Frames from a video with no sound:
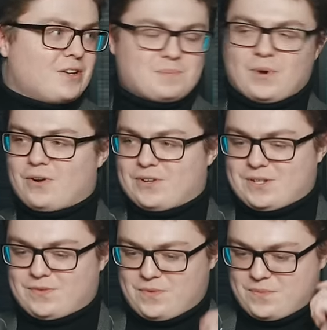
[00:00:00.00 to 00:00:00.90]
to borrow it
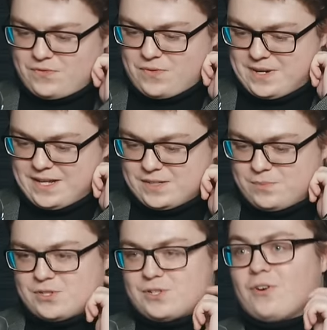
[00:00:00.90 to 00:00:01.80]
from Elaine de
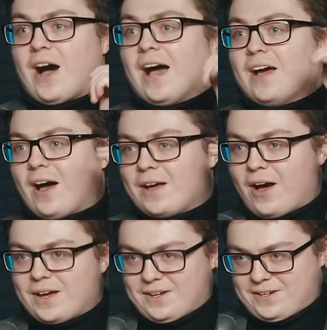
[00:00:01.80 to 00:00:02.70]
Bourdieu.
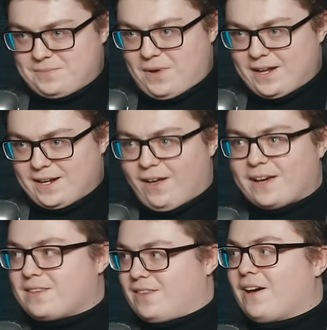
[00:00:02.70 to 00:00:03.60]
I
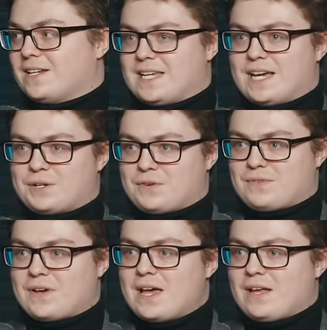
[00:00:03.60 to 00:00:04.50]
like the idea of,
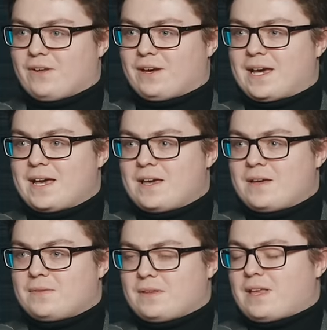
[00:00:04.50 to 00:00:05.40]
yeah.
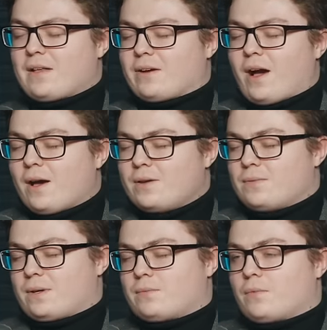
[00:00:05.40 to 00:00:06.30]

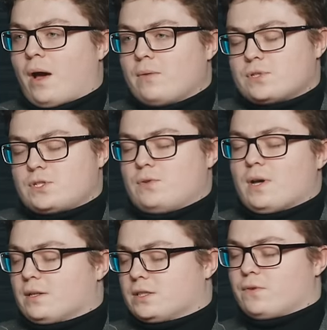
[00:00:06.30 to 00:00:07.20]
I was too
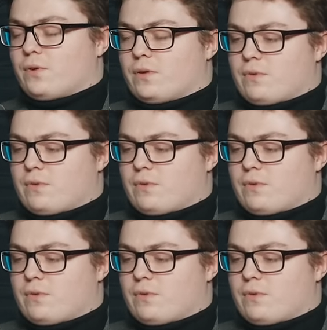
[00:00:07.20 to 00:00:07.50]
young to vote in the